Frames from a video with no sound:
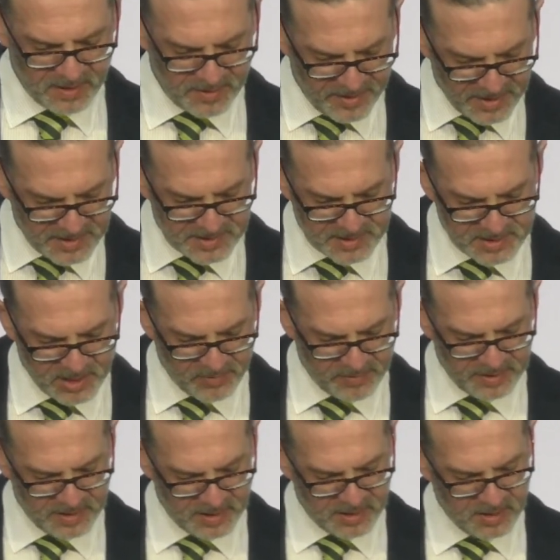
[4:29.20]
And thus
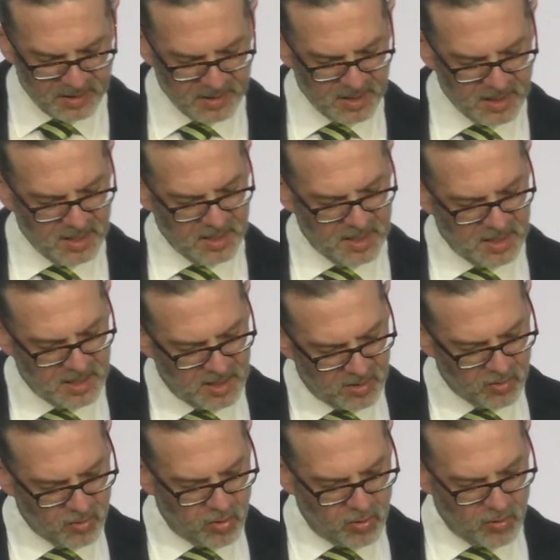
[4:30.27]
Noah did
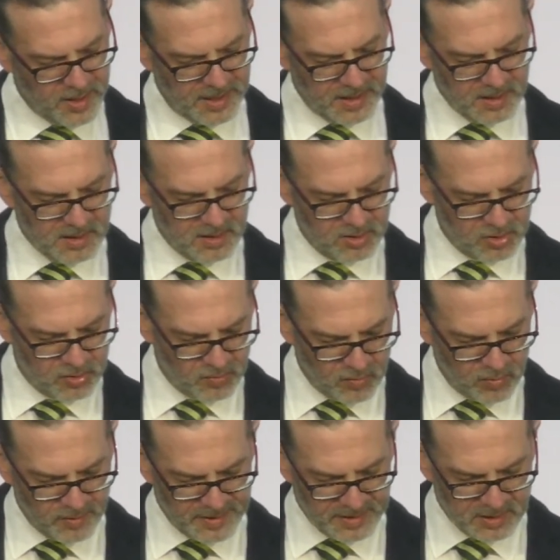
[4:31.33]
according to
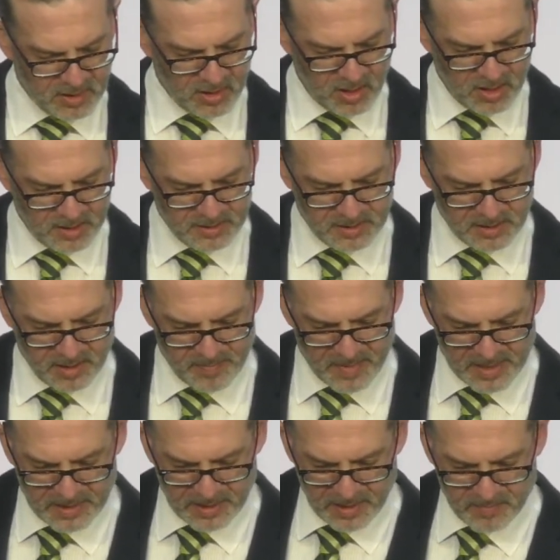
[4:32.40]
all that God
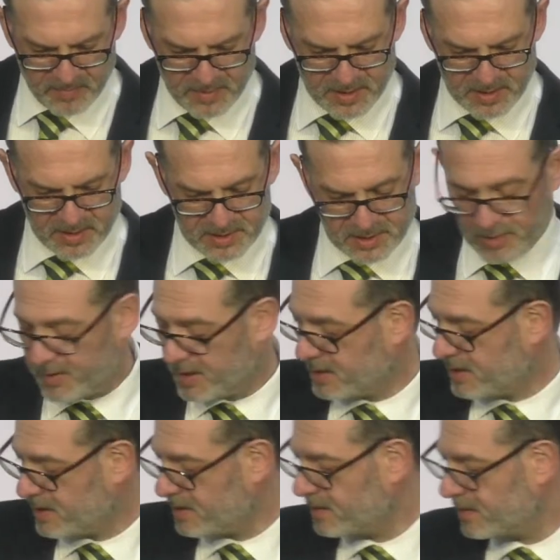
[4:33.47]
commanded him, so he
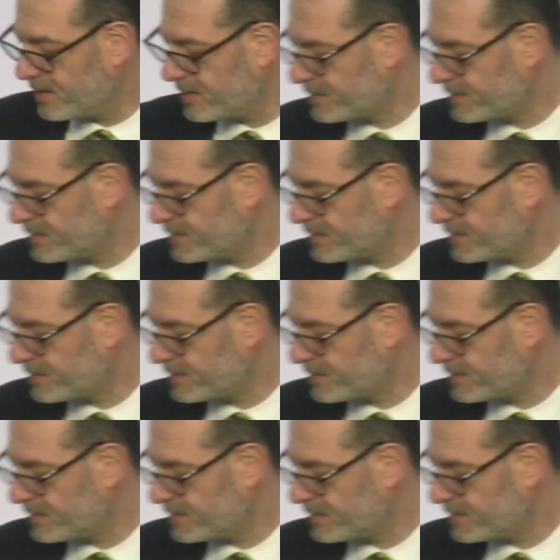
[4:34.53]
did.